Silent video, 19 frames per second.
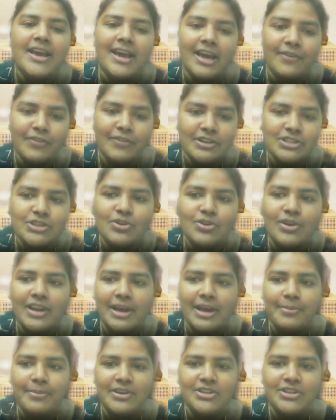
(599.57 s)
effective
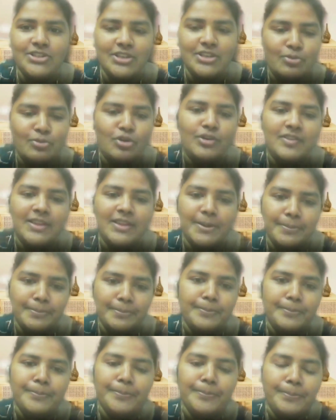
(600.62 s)
collaboration among them?